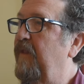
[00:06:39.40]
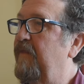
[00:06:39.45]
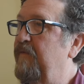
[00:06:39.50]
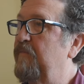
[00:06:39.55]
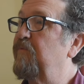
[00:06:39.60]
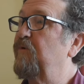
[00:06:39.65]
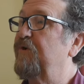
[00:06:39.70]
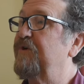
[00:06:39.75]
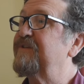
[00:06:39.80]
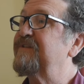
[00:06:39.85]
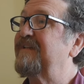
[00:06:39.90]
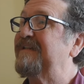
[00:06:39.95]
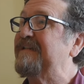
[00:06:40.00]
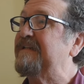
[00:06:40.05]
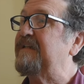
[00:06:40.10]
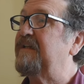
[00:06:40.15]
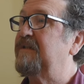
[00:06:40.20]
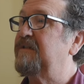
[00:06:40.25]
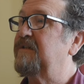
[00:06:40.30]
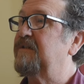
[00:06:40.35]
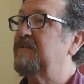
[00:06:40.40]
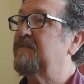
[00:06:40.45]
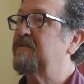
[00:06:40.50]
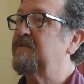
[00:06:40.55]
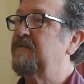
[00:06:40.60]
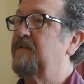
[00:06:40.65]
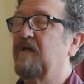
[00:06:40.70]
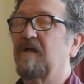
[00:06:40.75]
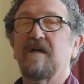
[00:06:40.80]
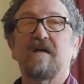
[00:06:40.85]
And the Buddhist unconscious,
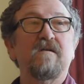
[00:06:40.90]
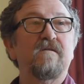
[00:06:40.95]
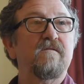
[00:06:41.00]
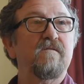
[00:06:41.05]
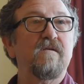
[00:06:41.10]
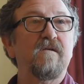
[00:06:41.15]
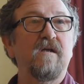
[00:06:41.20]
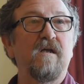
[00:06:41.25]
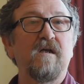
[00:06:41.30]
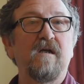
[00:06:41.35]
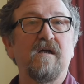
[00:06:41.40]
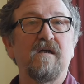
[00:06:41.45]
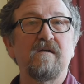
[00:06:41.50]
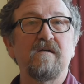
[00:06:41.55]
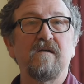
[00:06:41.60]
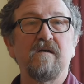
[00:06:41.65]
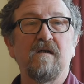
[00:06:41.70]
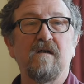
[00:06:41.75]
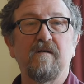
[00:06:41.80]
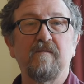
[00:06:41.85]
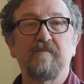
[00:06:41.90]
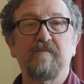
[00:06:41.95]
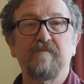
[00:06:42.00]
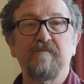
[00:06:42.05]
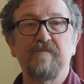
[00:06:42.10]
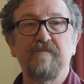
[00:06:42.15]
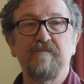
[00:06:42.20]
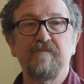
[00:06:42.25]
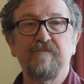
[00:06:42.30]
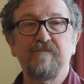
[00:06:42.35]
yeah. And
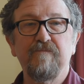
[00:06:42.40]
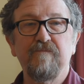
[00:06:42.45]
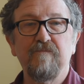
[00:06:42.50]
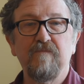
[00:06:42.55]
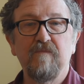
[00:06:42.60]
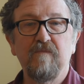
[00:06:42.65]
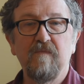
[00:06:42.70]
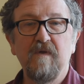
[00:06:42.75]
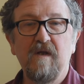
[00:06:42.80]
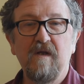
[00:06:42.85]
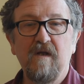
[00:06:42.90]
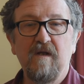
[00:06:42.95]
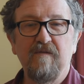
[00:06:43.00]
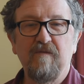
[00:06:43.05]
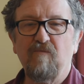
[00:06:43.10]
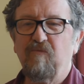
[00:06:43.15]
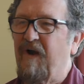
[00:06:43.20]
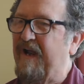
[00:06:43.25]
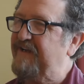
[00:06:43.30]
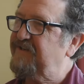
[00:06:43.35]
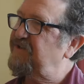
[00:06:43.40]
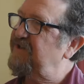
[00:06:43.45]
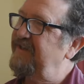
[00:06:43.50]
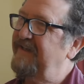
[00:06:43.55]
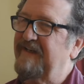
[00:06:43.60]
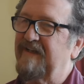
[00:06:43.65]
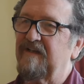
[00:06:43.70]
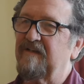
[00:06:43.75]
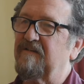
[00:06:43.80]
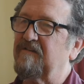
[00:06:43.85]
the
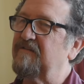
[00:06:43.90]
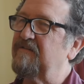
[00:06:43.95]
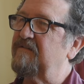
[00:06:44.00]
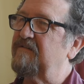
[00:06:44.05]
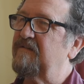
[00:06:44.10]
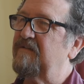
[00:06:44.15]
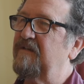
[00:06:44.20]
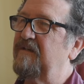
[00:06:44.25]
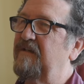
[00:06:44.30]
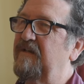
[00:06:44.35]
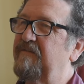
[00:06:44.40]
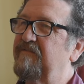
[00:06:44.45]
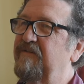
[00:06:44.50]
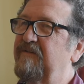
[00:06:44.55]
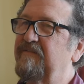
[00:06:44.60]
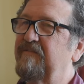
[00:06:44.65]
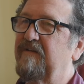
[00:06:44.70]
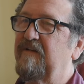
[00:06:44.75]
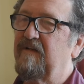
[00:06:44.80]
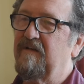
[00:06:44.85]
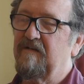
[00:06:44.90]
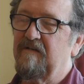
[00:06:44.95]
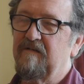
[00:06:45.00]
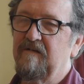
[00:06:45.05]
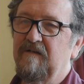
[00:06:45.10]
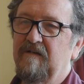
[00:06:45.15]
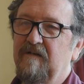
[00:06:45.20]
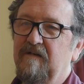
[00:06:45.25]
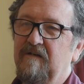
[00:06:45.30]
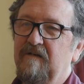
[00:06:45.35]
rationale and everything,
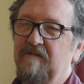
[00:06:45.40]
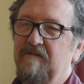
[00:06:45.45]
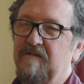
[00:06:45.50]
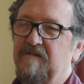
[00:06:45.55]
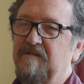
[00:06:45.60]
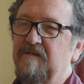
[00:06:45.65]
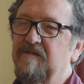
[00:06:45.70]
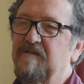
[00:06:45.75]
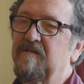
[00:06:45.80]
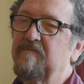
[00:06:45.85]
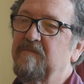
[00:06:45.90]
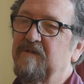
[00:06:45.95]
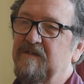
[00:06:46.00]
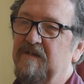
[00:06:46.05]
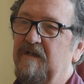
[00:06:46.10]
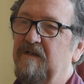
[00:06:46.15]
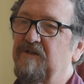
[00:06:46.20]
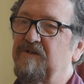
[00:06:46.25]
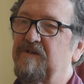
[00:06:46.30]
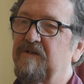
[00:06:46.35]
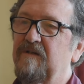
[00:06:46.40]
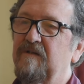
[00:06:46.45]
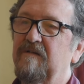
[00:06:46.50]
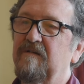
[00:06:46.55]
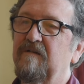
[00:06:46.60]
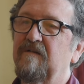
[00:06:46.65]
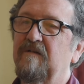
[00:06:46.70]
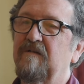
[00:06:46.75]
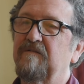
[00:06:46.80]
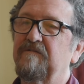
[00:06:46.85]
the
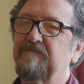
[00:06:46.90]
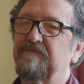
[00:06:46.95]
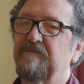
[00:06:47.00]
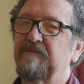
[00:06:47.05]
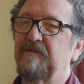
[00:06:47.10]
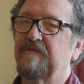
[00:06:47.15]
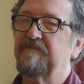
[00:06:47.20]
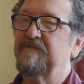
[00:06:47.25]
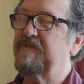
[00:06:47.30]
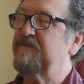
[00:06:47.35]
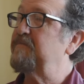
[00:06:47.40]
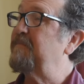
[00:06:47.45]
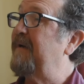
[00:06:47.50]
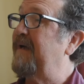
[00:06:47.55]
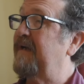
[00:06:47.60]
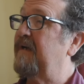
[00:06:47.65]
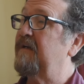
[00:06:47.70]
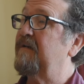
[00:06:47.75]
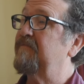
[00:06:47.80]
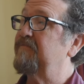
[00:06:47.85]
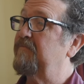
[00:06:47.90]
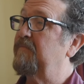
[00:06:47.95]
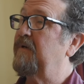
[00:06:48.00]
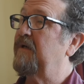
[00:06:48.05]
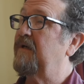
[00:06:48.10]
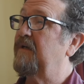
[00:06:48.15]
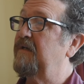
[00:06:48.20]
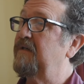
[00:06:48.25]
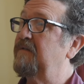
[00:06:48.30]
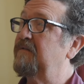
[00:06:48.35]
systemization of this model of
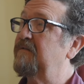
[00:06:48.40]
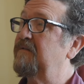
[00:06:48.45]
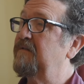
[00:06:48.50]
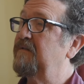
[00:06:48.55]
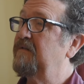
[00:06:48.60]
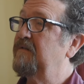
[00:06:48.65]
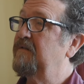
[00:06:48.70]
mind